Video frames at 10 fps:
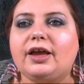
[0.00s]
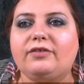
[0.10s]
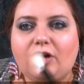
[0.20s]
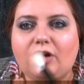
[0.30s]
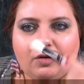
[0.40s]
Have
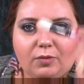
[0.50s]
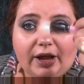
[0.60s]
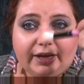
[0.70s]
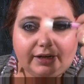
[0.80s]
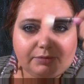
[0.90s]
it all
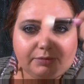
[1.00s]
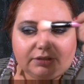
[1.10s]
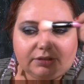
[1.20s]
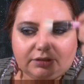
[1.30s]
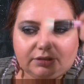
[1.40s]
white, and then I put
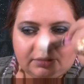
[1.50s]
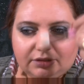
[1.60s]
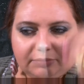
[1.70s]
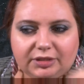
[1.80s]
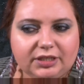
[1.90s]
a
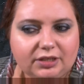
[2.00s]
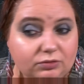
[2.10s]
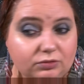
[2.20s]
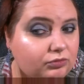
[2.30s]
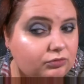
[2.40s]
little bit of
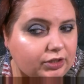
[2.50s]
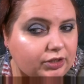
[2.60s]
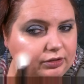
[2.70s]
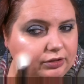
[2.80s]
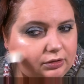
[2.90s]
gold on
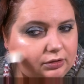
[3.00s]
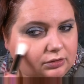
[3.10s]
there.